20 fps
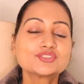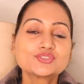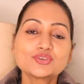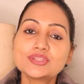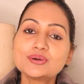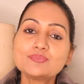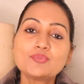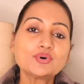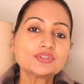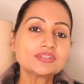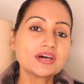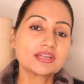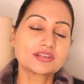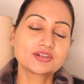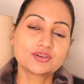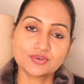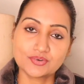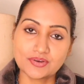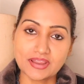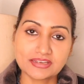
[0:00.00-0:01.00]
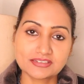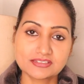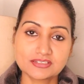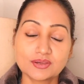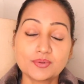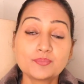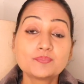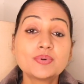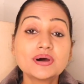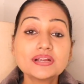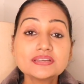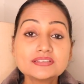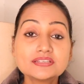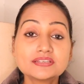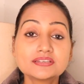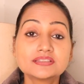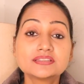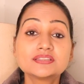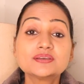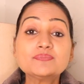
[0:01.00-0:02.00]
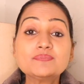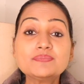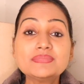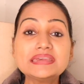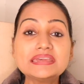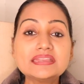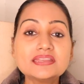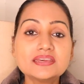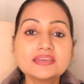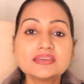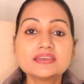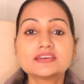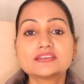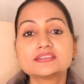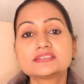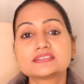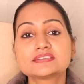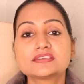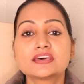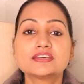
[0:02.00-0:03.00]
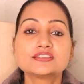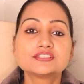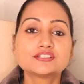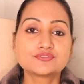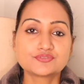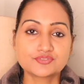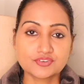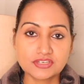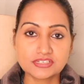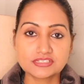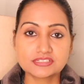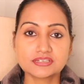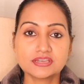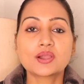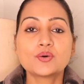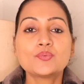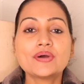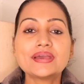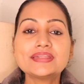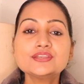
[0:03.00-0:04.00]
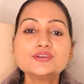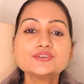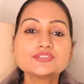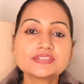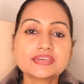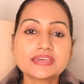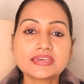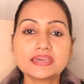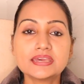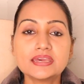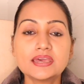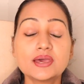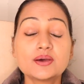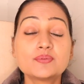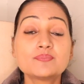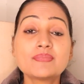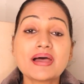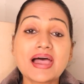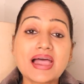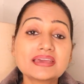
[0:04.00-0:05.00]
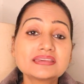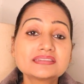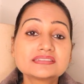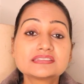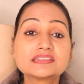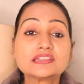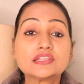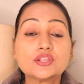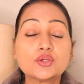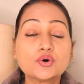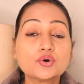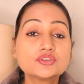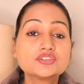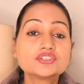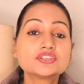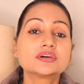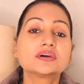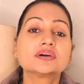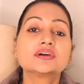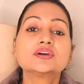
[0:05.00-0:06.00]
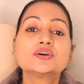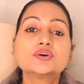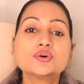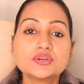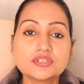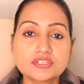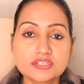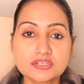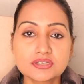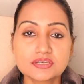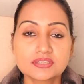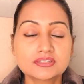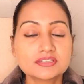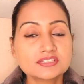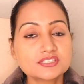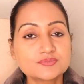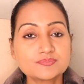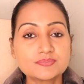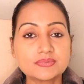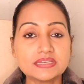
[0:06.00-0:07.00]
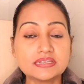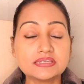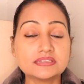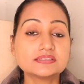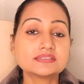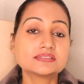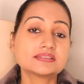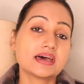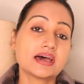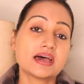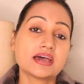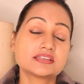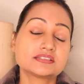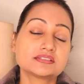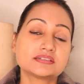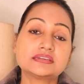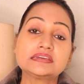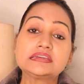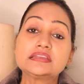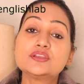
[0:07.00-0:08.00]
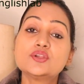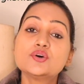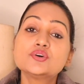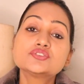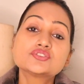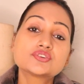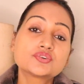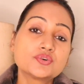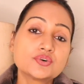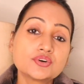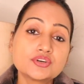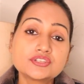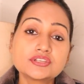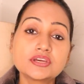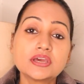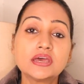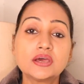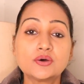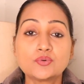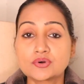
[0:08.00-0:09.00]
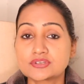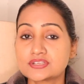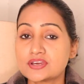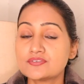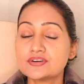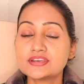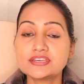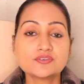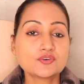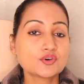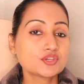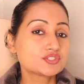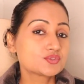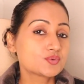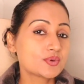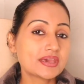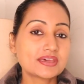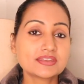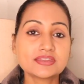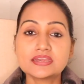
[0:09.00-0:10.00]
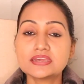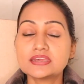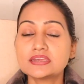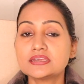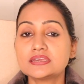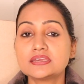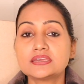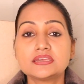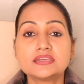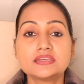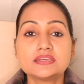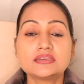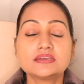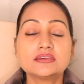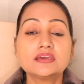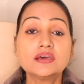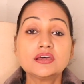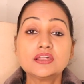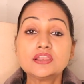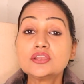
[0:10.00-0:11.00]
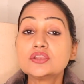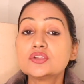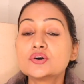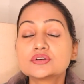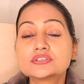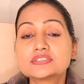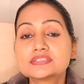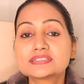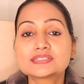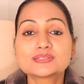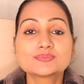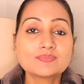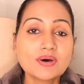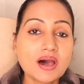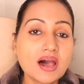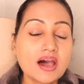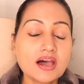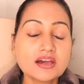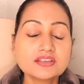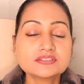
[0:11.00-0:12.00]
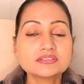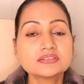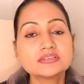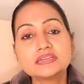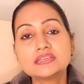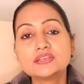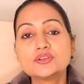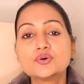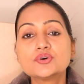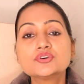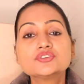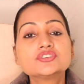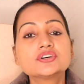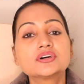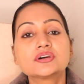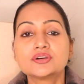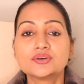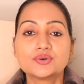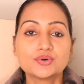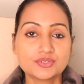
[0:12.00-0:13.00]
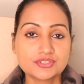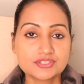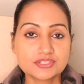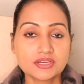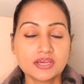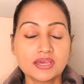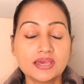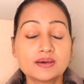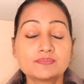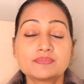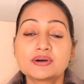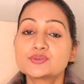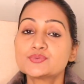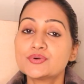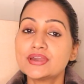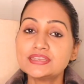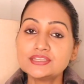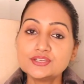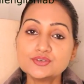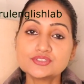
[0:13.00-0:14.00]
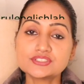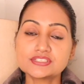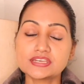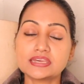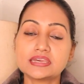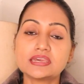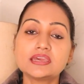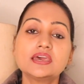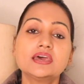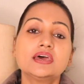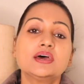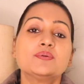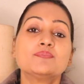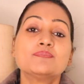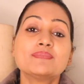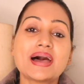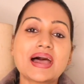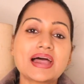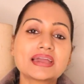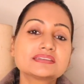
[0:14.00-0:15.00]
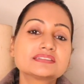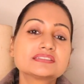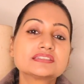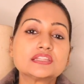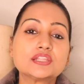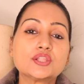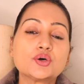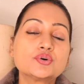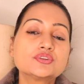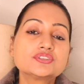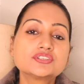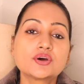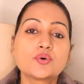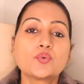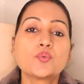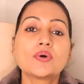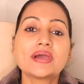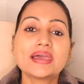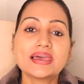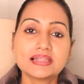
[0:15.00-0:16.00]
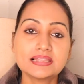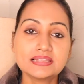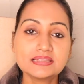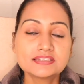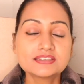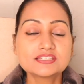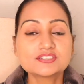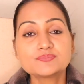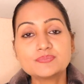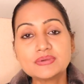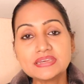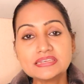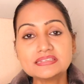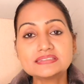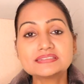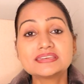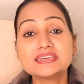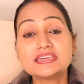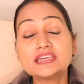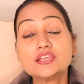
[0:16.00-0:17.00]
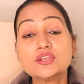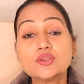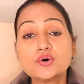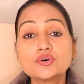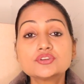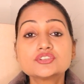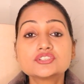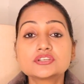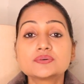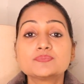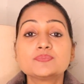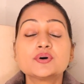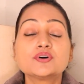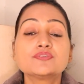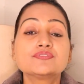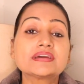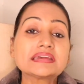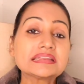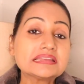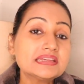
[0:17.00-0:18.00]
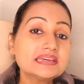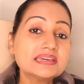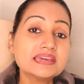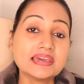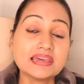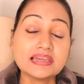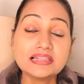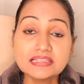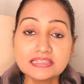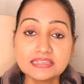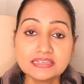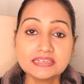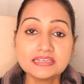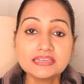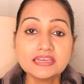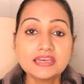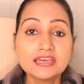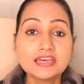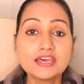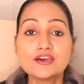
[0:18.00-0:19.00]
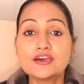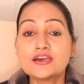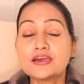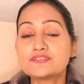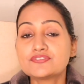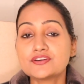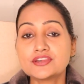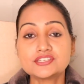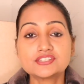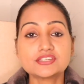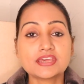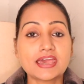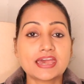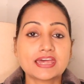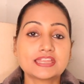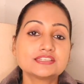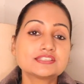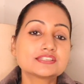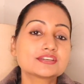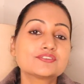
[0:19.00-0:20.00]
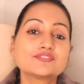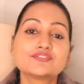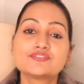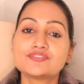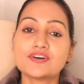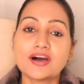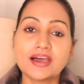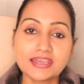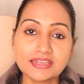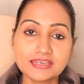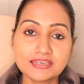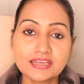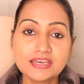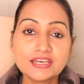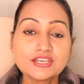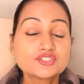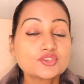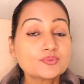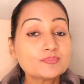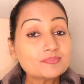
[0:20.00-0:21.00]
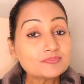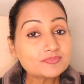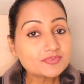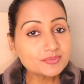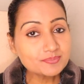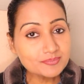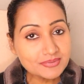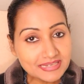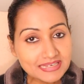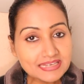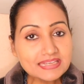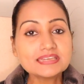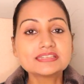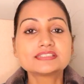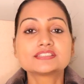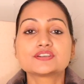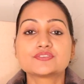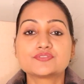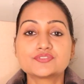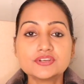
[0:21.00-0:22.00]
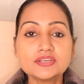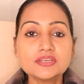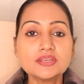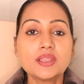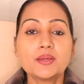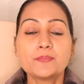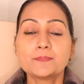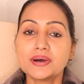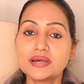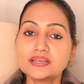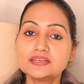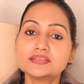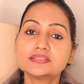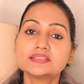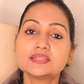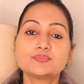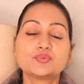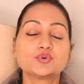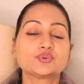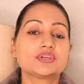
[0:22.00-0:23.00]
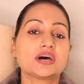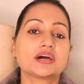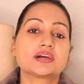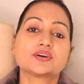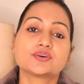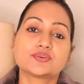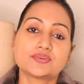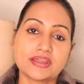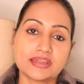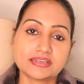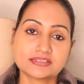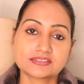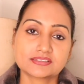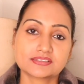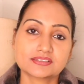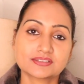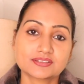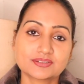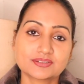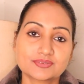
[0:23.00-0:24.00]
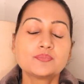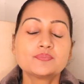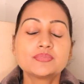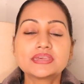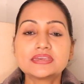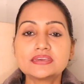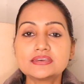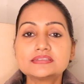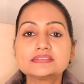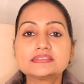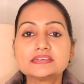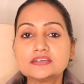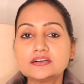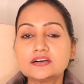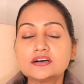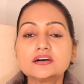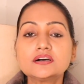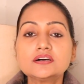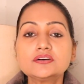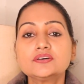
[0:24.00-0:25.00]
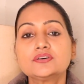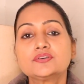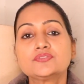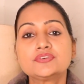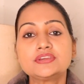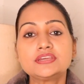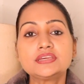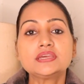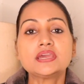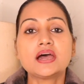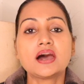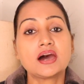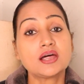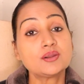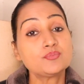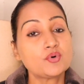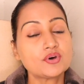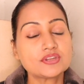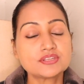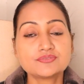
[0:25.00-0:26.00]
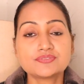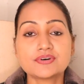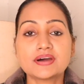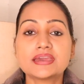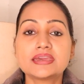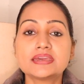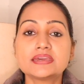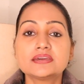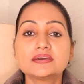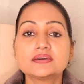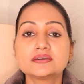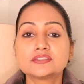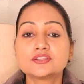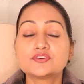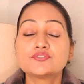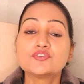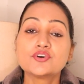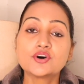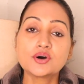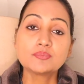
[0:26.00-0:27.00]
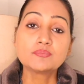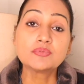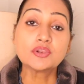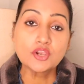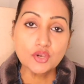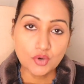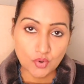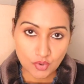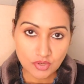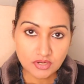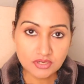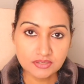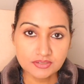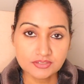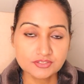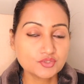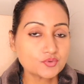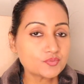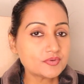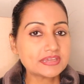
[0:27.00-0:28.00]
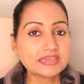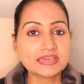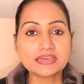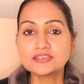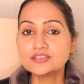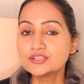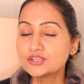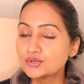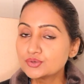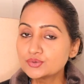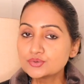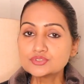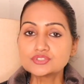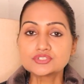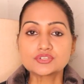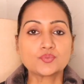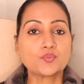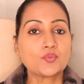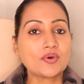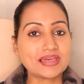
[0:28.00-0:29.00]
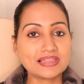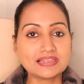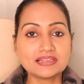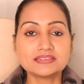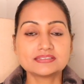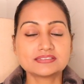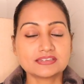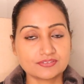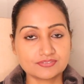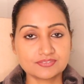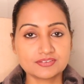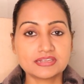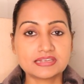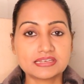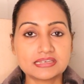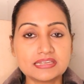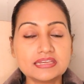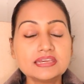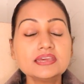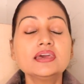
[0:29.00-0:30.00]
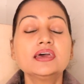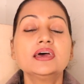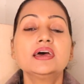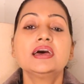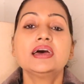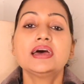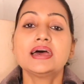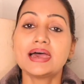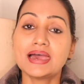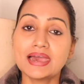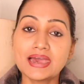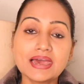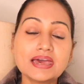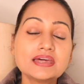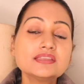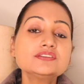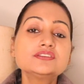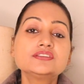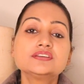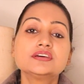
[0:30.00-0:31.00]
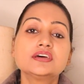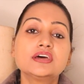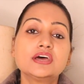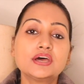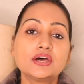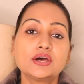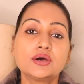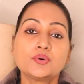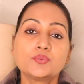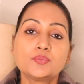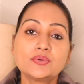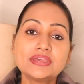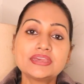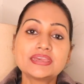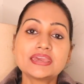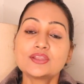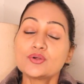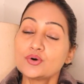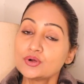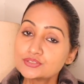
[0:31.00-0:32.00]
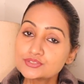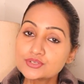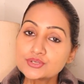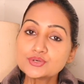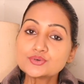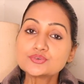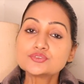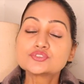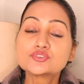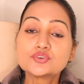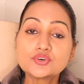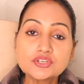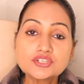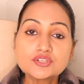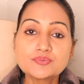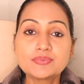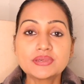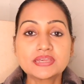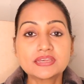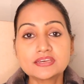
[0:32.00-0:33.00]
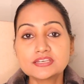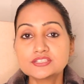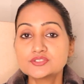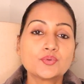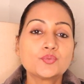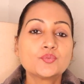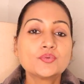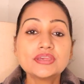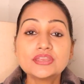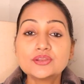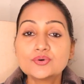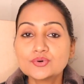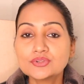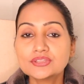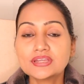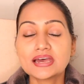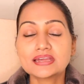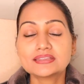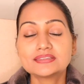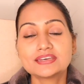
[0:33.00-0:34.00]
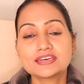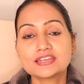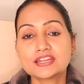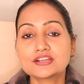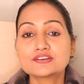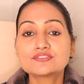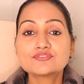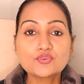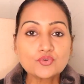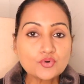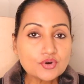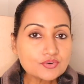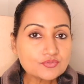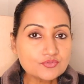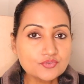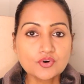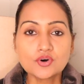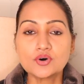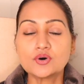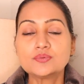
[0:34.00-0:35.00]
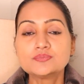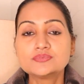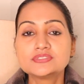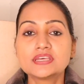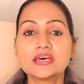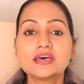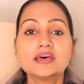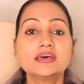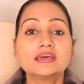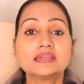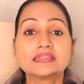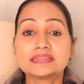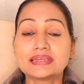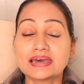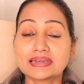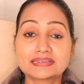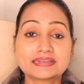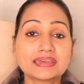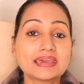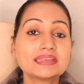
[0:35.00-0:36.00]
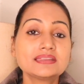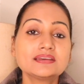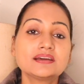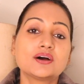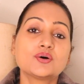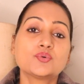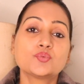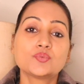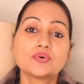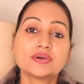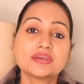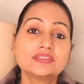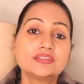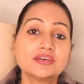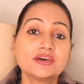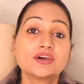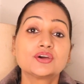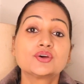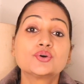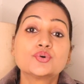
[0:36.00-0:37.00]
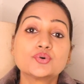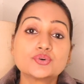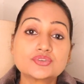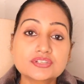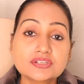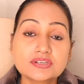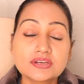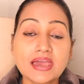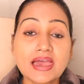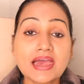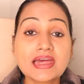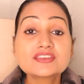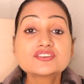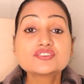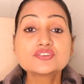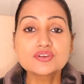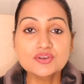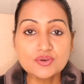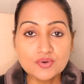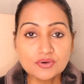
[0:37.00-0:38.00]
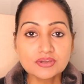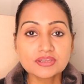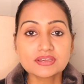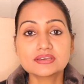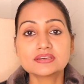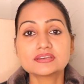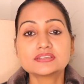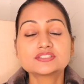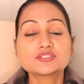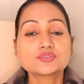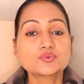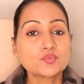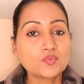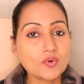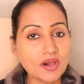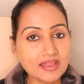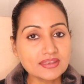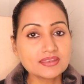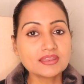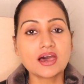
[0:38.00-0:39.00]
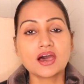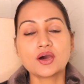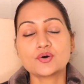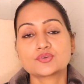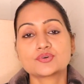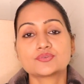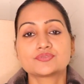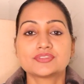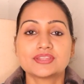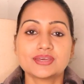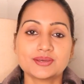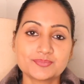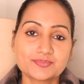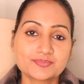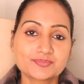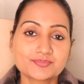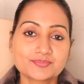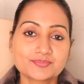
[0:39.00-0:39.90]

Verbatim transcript: So they both are correct, but the meaning is different. When you say Max looked good, this means that he looked good, whatever he was wearing, he looked smart, he looked good. But when you say Max looked well, this means he looked perfectly healthy, fit and fine. So the meaning is different, but they both are correct. Because here we are modifying the verb look, so we can use well definitely, and we can also use good because we know that there are four verbs that can come with good and look is one out of them.